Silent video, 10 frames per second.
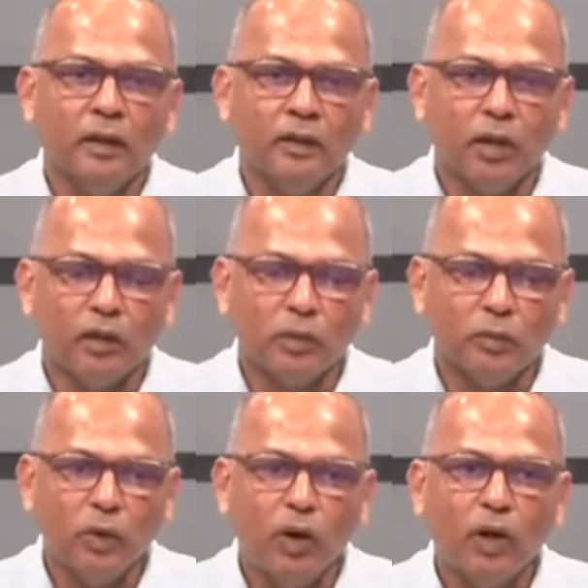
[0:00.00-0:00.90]
Dr.
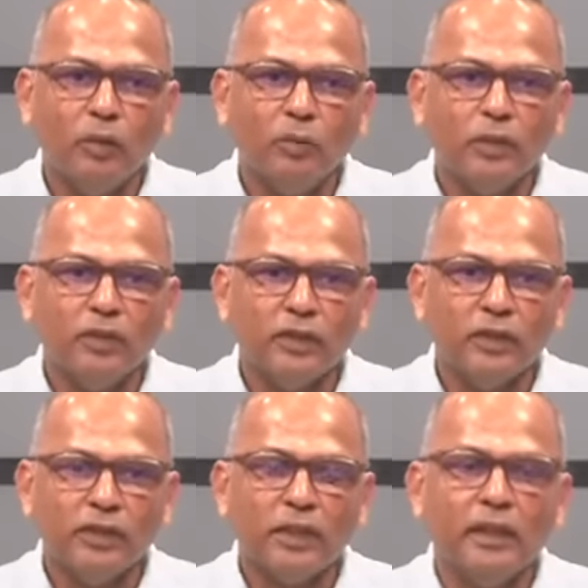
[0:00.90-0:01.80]
Paul
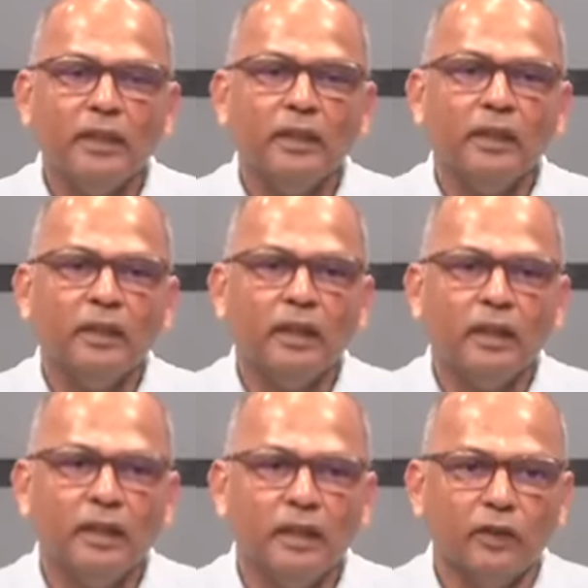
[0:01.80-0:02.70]
previously
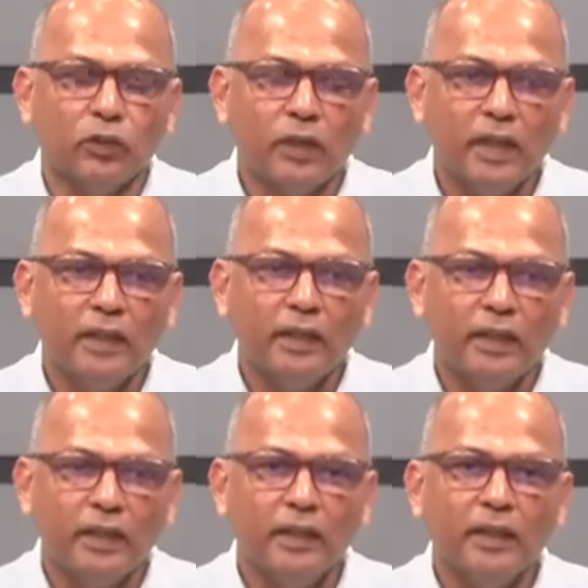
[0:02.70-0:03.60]
trained in
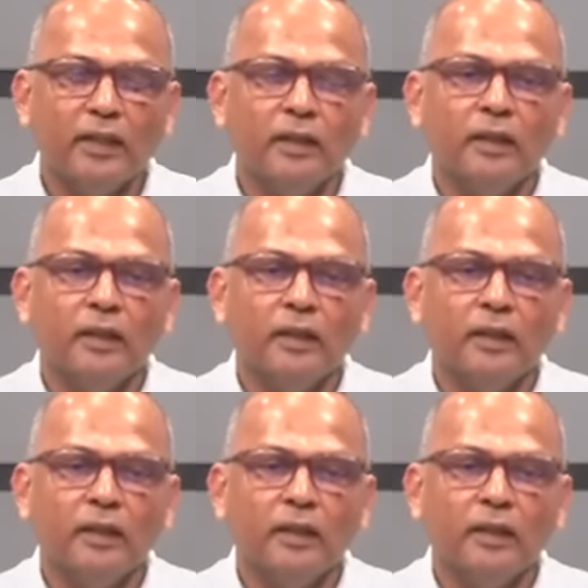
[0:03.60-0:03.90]
India,